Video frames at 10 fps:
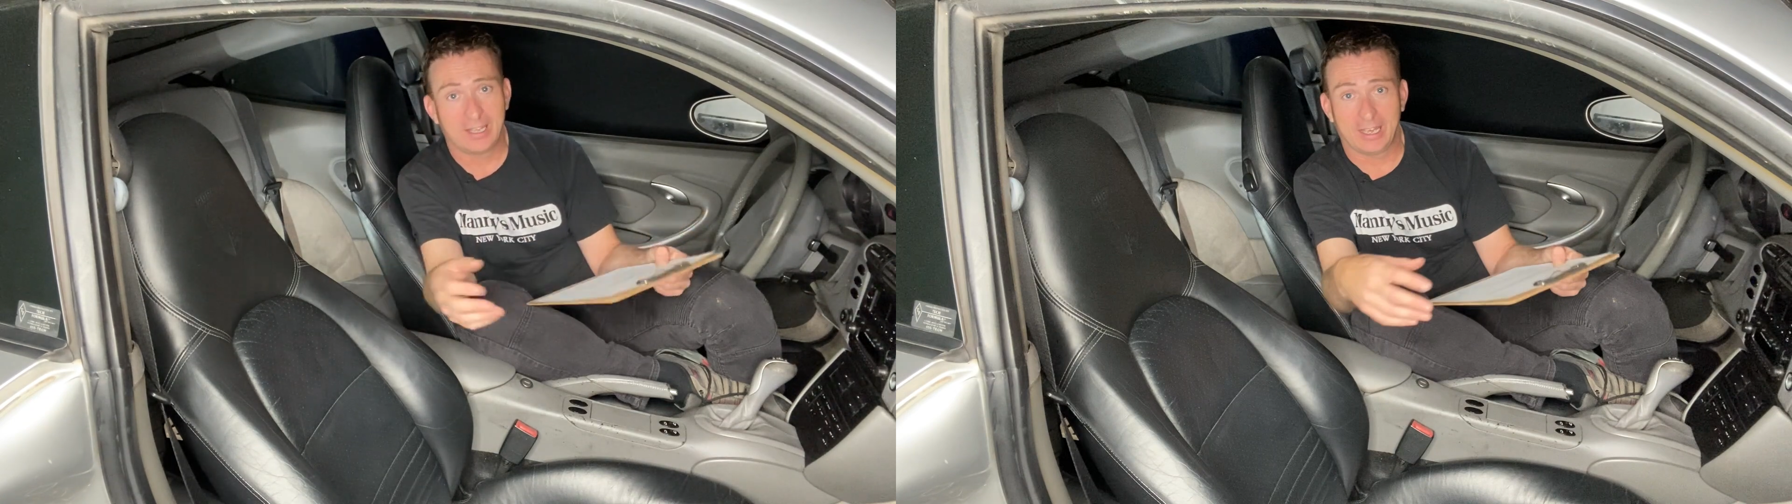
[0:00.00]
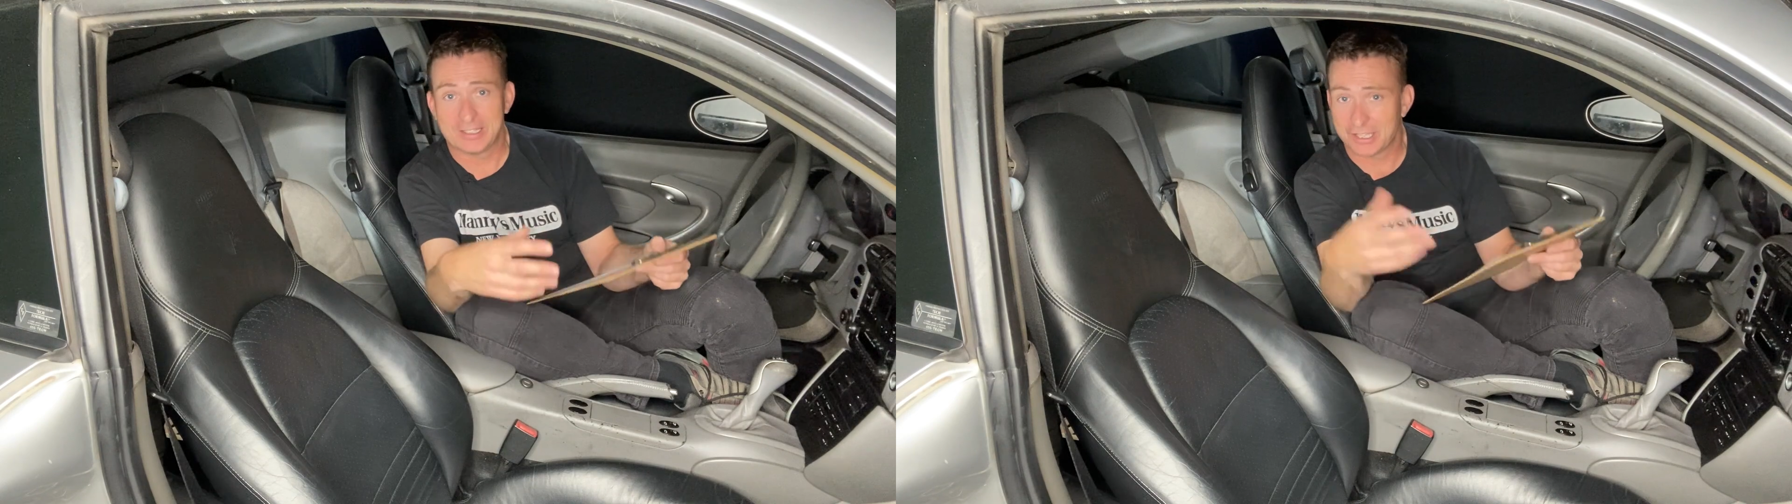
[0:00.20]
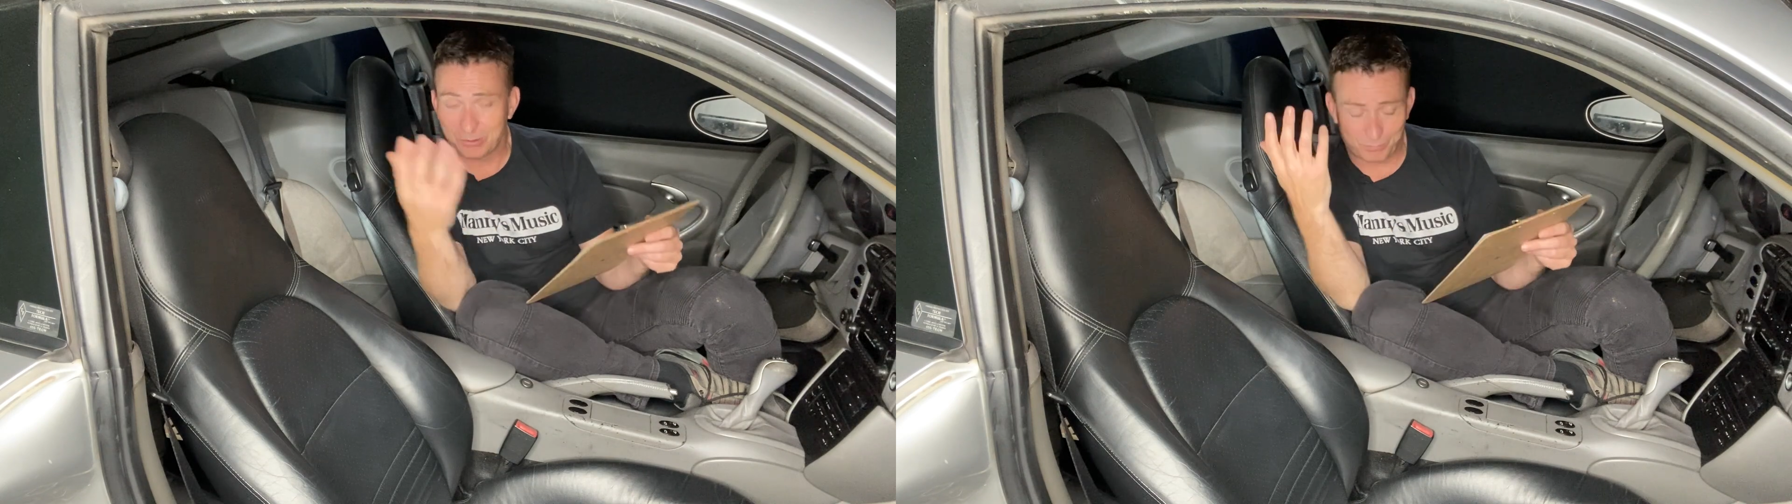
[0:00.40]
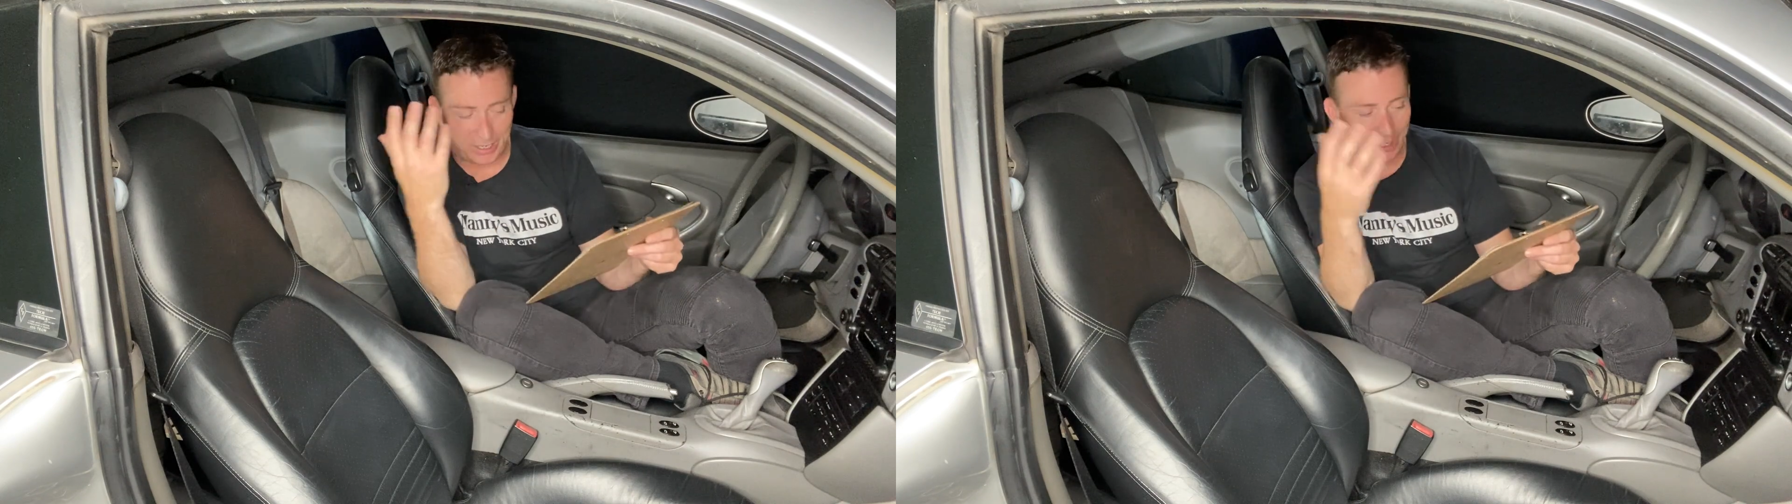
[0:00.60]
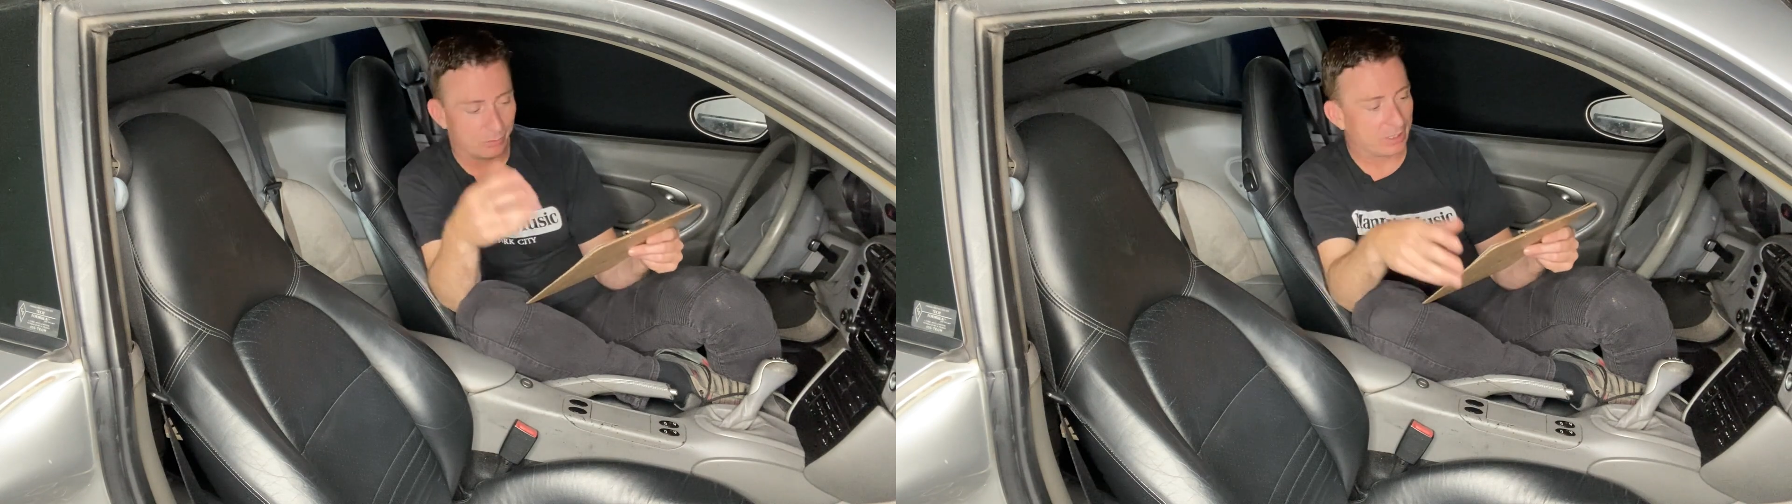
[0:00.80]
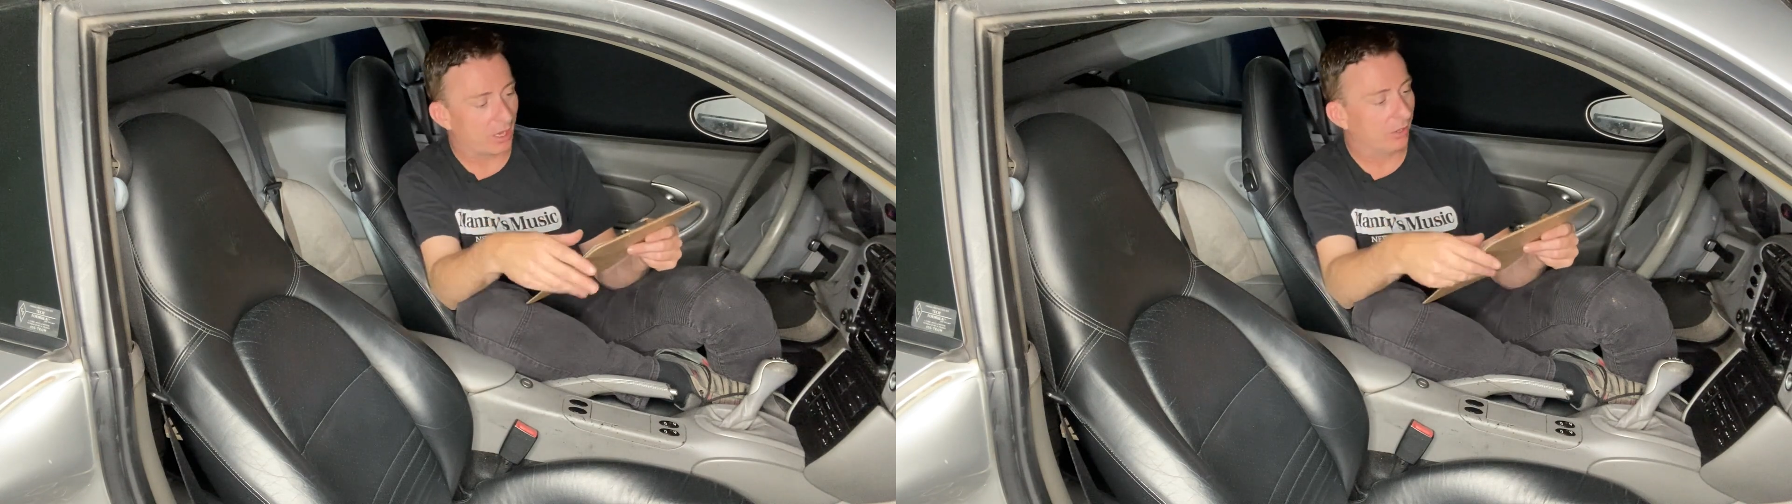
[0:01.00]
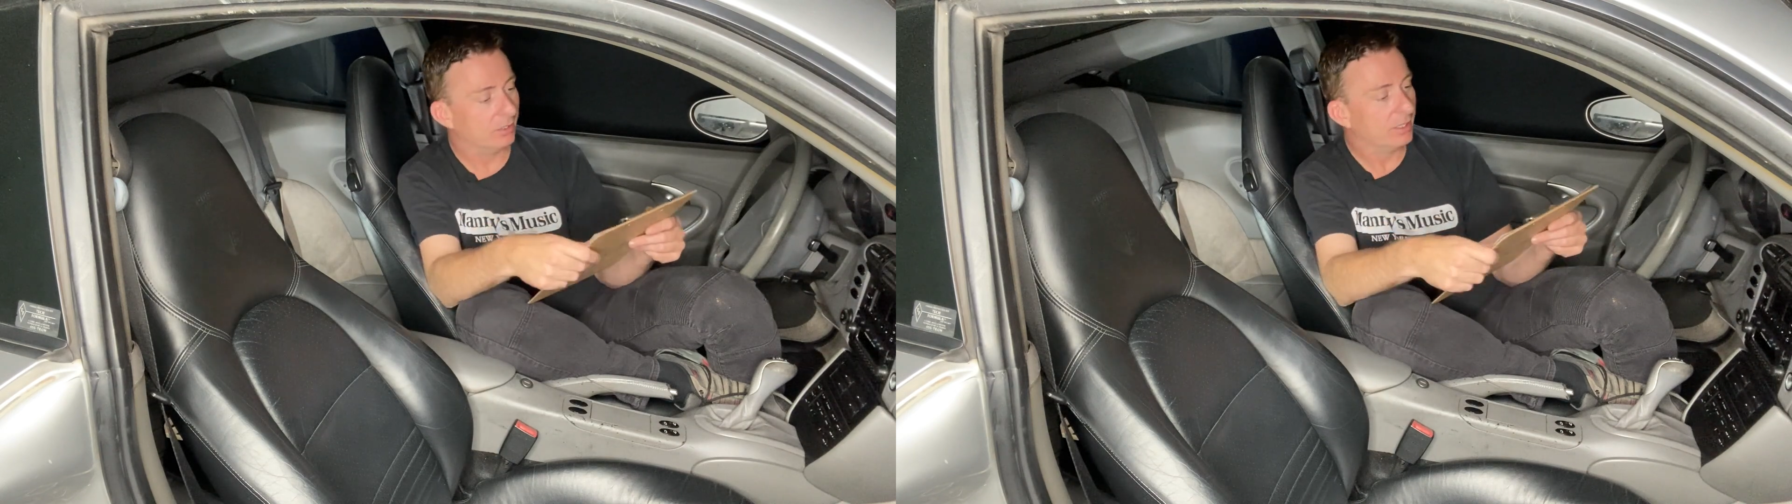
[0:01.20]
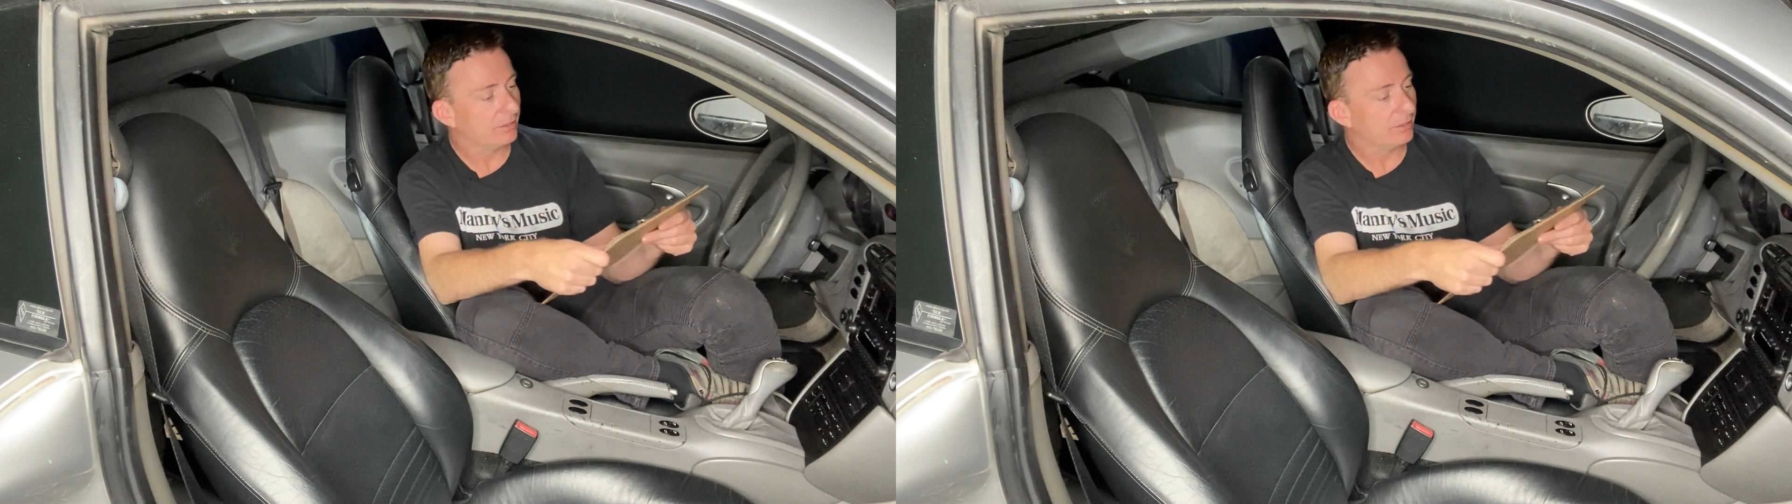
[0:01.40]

And so here we go.